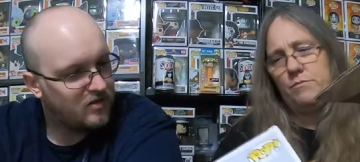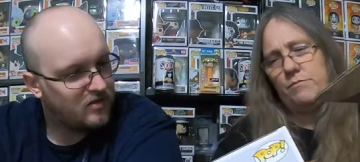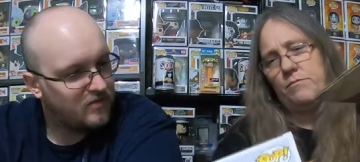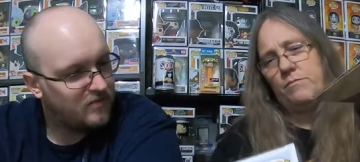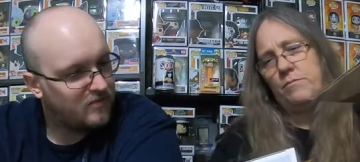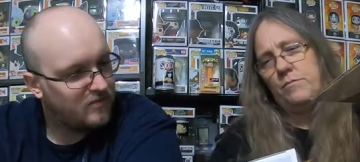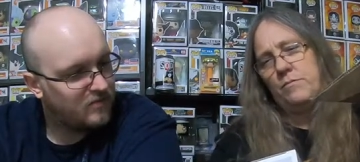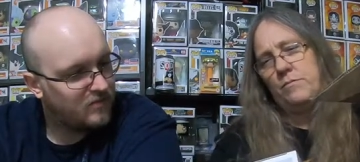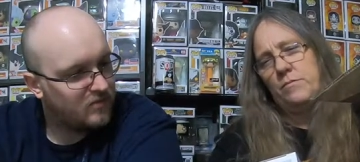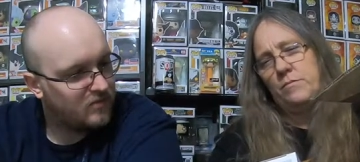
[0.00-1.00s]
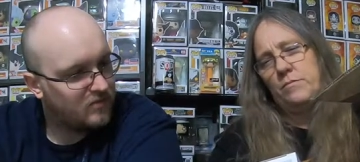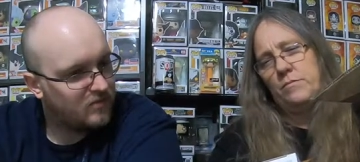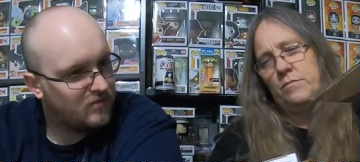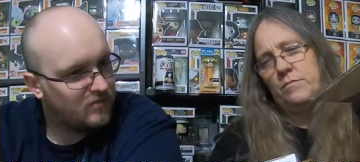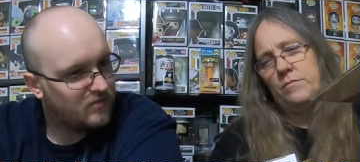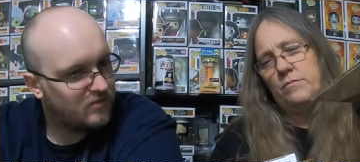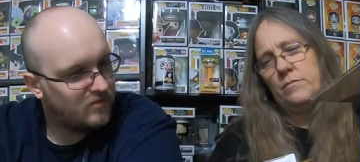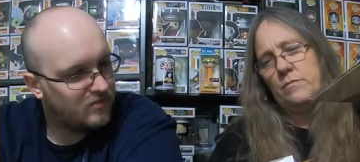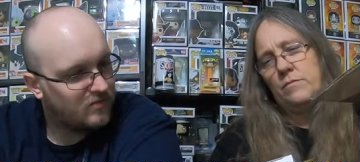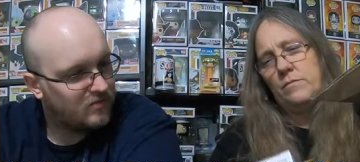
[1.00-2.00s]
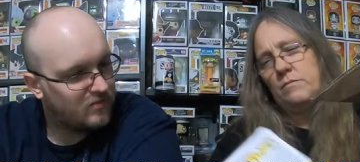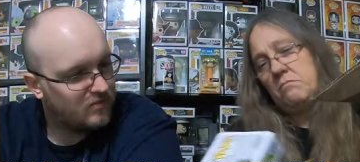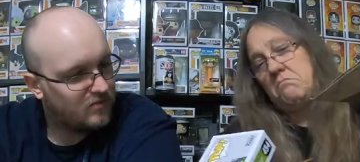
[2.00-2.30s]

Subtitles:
Nobody speaks.